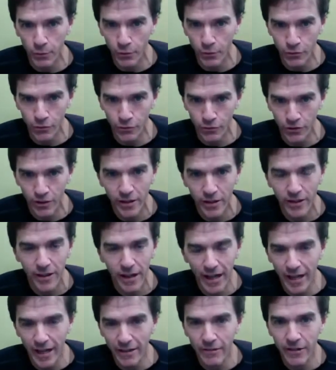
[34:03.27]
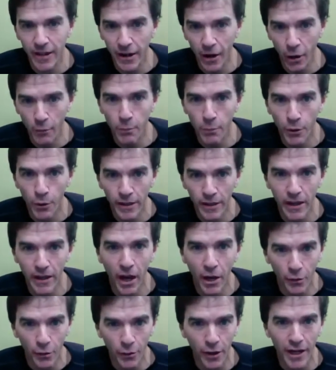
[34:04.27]
producers, and they are putting
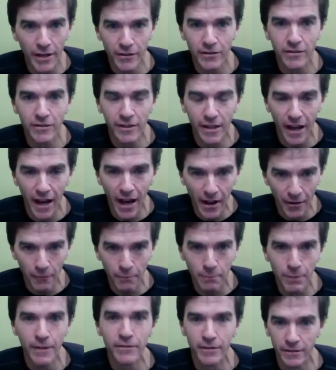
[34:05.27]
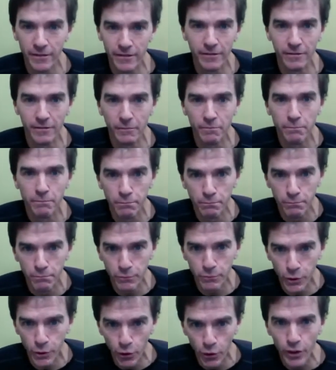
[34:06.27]
other agents out of business
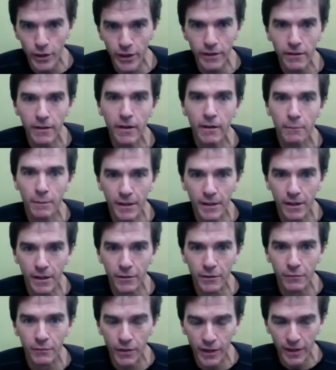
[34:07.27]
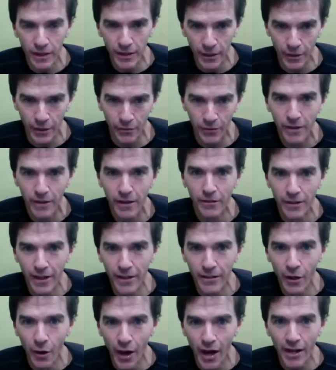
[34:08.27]
purely because of video.
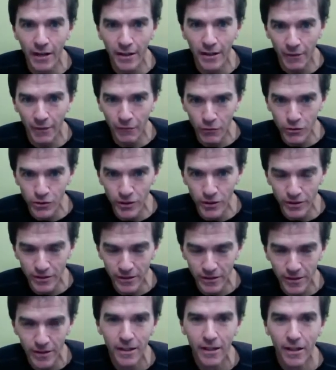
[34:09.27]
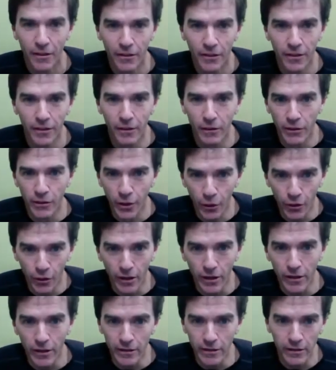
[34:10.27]
They know how to leverage it.
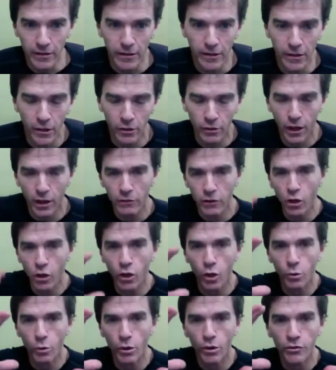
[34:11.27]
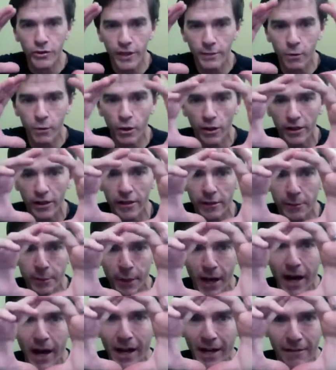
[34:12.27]
You know, a local real estate market is a
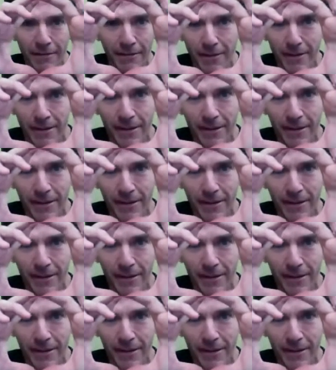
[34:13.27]
pie,